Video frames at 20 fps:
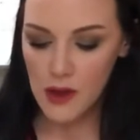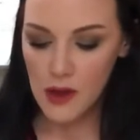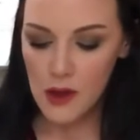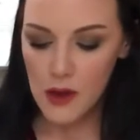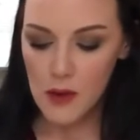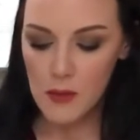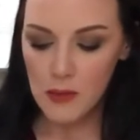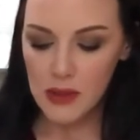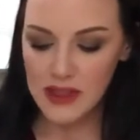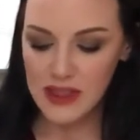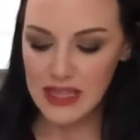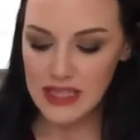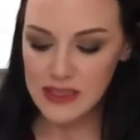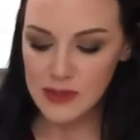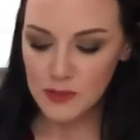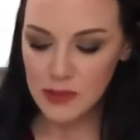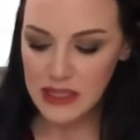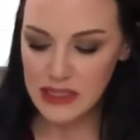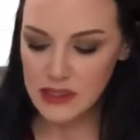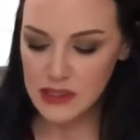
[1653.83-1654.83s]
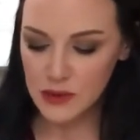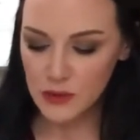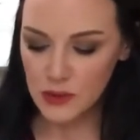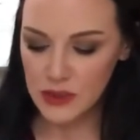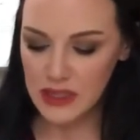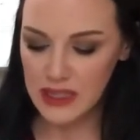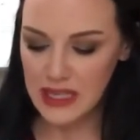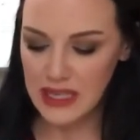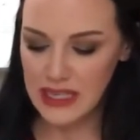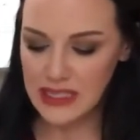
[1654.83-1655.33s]
But this pizza
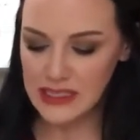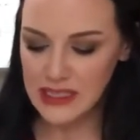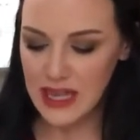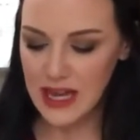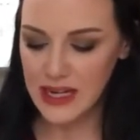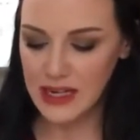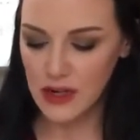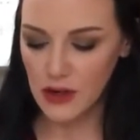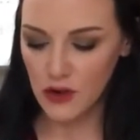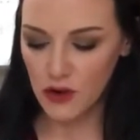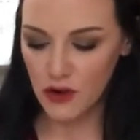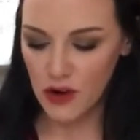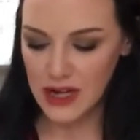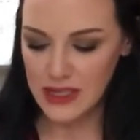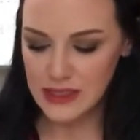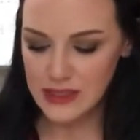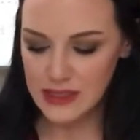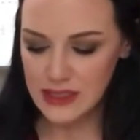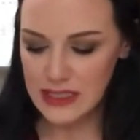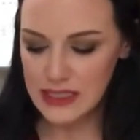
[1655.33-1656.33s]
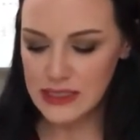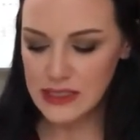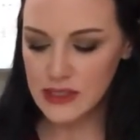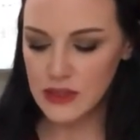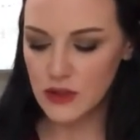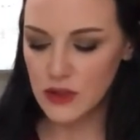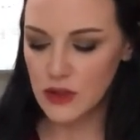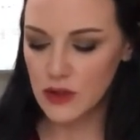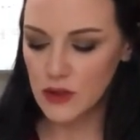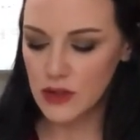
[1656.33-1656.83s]
really is kind of crustless, so
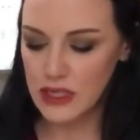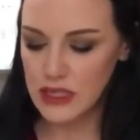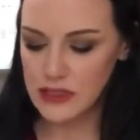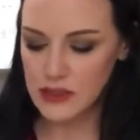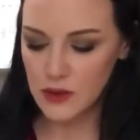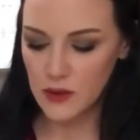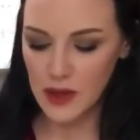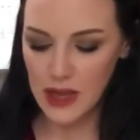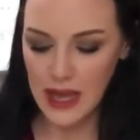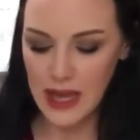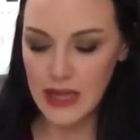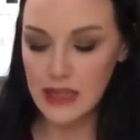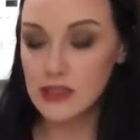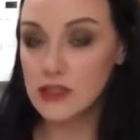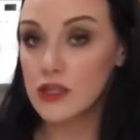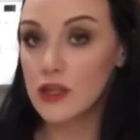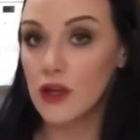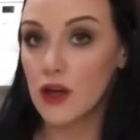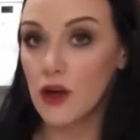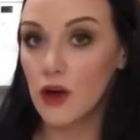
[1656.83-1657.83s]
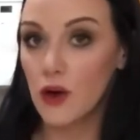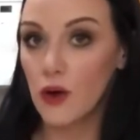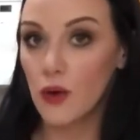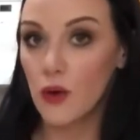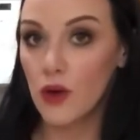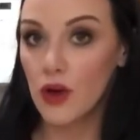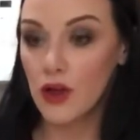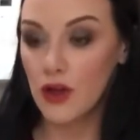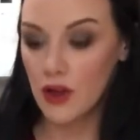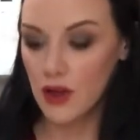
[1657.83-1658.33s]
it's okay to go
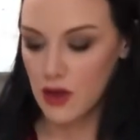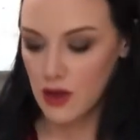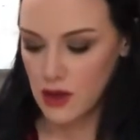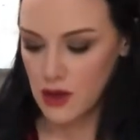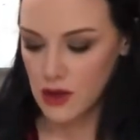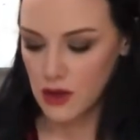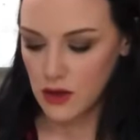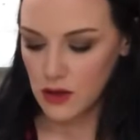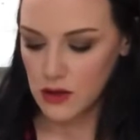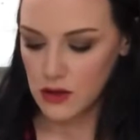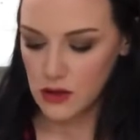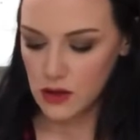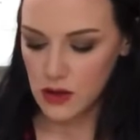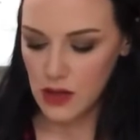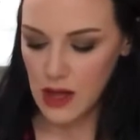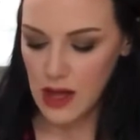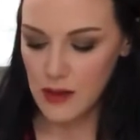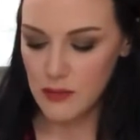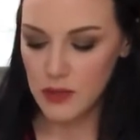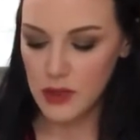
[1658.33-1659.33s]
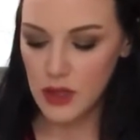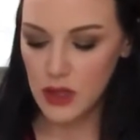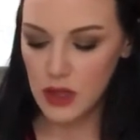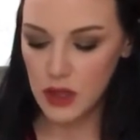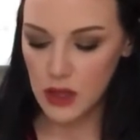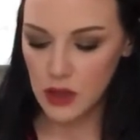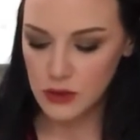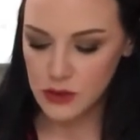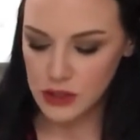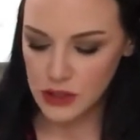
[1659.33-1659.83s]
up
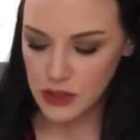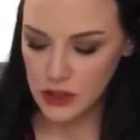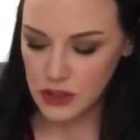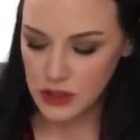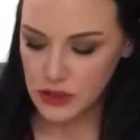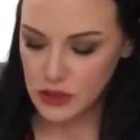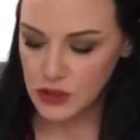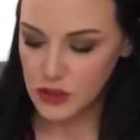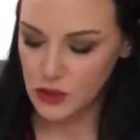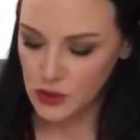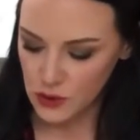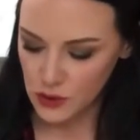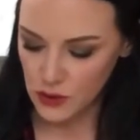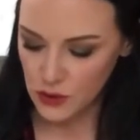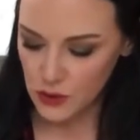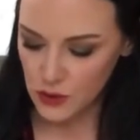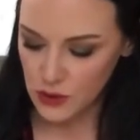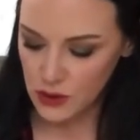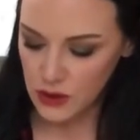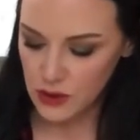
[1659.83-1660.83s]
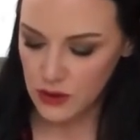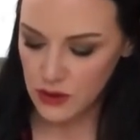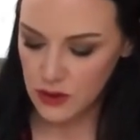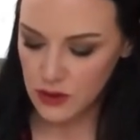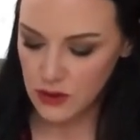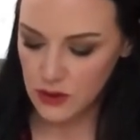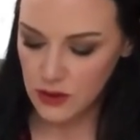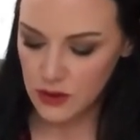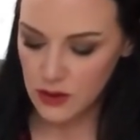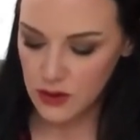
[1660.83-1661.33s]
closer to
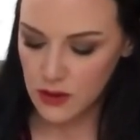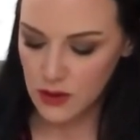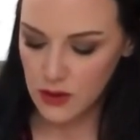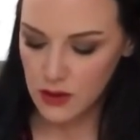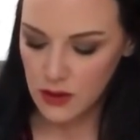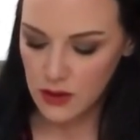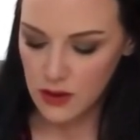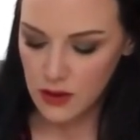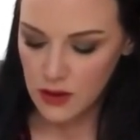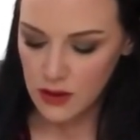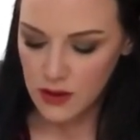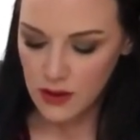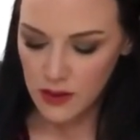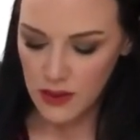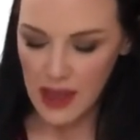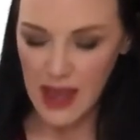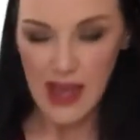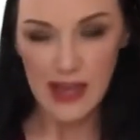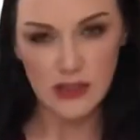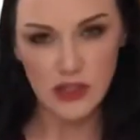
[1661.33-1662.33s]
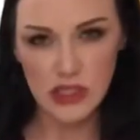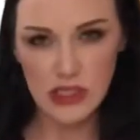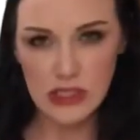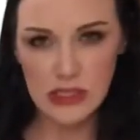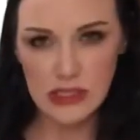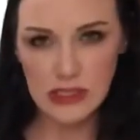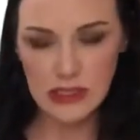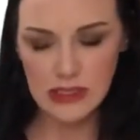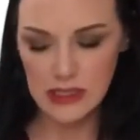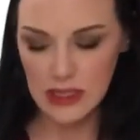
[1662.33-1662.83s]
the
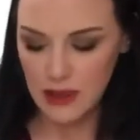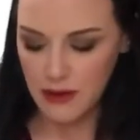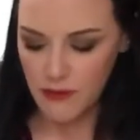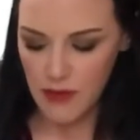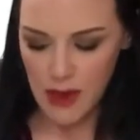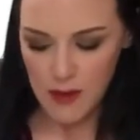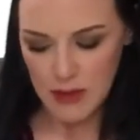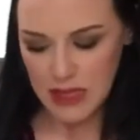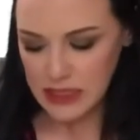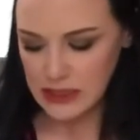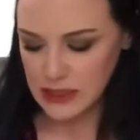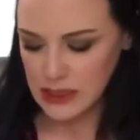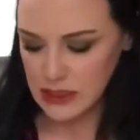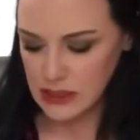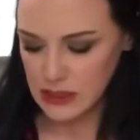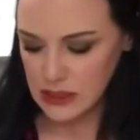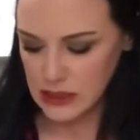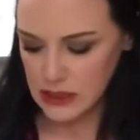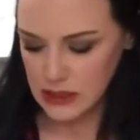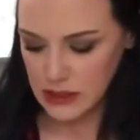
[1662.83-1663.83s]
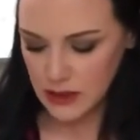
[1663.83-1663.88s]
edges, if that makes sense.